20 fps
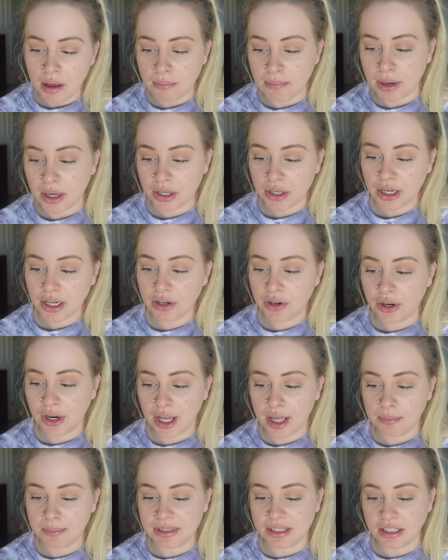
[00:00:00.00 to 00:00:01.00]
moderate
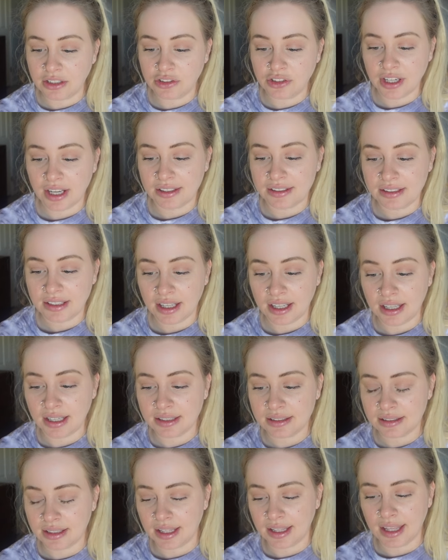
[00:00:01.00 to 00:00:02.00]
cramps and chest
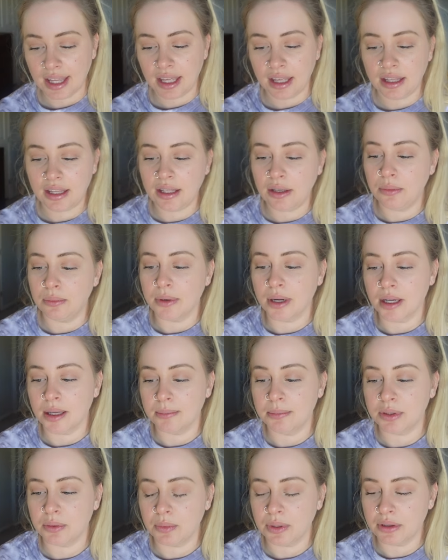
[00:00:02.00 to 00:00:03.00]
aches like achy
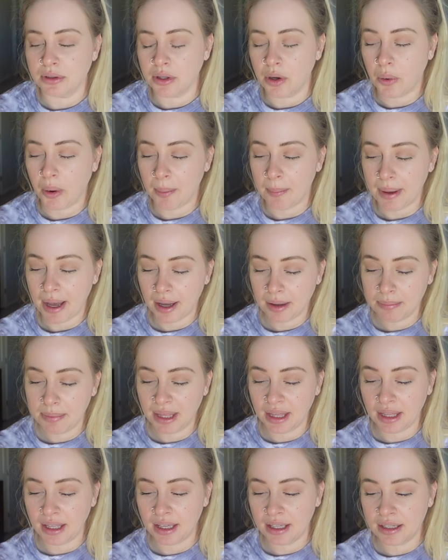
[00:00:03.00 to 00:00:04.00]
ribs with lower back
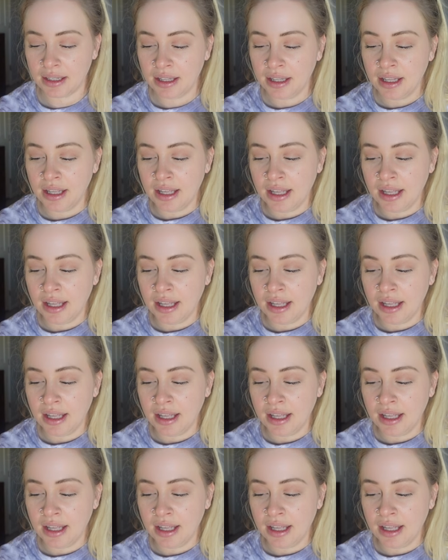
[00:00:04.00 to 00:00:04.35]
pain.